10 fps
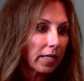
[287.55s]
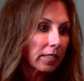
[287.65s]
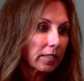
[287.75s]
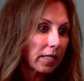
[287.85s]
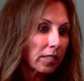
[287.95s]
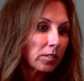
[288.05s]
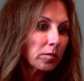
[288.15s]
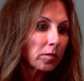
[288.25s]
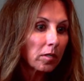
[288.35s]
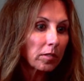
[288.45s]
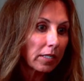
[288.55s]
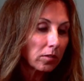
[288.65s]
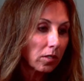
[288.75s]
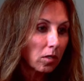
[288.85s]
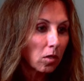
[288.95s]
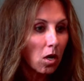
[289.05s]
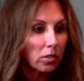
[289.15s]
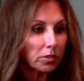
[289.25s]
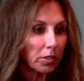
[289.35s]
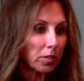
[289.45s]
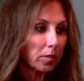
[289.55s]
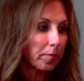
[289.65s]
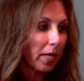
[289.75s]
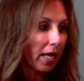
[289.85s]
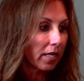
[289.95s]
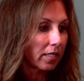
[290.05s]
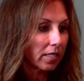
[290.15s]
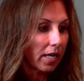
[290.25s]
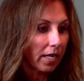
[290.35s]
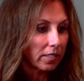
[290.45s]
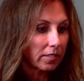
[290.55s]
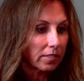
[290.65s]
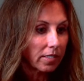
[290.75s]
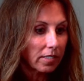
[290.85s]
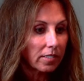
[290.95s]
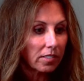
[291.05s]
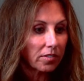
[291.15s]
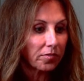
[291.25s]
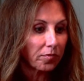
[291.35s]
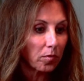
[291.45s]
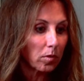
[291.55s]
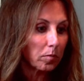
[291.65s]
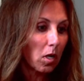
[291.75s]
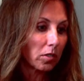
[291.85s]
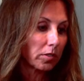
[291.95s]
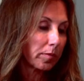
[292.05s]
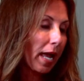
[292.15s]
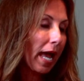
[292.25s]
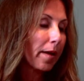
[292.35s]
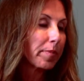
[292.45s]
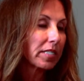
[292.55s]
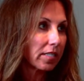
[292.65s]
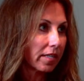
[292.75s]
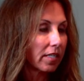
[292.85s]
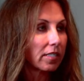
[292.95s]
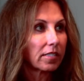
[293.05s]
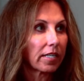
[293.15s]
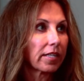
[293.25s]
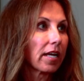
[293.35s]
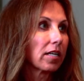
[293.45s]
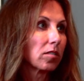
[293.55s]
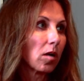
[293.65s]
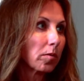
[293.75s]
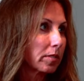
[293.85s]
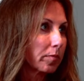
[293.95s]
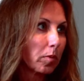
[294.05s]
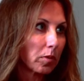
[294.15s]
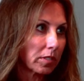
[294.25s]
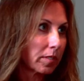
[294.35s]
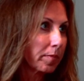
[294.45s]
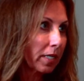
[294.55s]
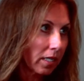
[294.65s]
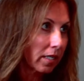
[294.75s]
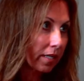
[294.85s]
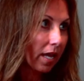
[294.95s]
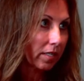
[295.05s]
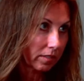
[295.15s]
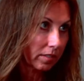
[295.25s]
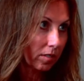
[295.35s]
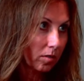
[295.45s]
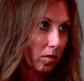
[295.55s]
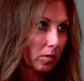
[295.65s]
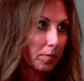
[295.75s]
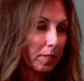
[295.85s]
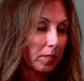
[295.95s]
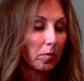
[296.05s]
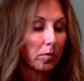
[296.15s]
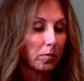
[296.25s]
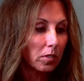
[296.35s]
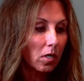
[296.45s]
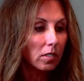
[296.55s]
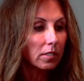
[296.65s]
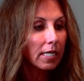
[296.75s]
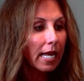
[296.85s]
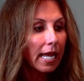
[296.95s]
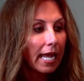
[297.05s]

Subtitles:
and as you know, like the long-term and does this inform long-term habits and things like that is always important to me, and that corresponds with results.